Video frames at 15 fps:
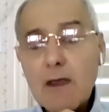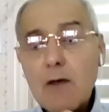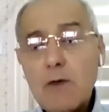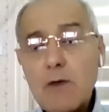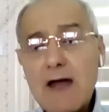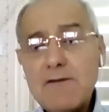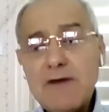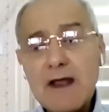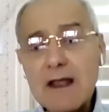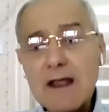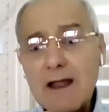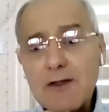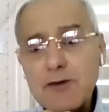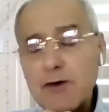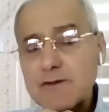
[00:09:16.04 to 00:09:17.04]
we have a
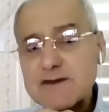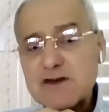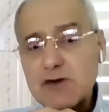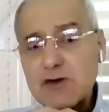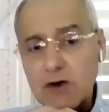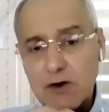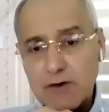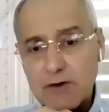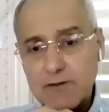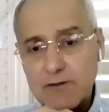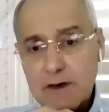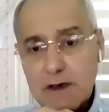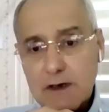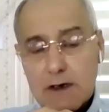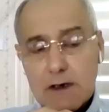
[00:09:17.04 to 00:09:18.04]
lot of scholars
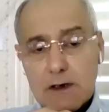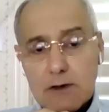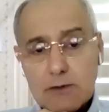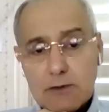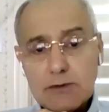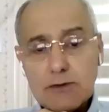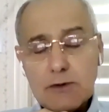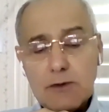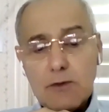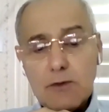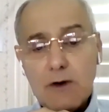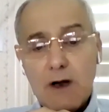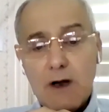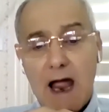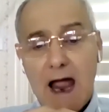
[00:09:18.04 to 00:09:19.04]
who
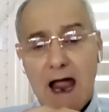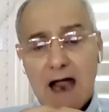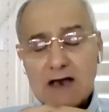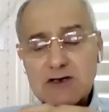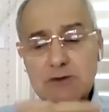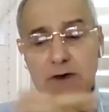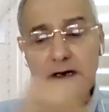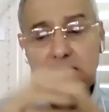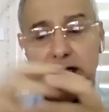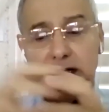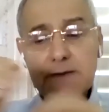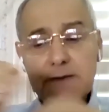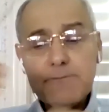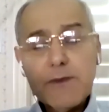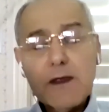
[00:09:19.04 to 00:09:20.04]
actually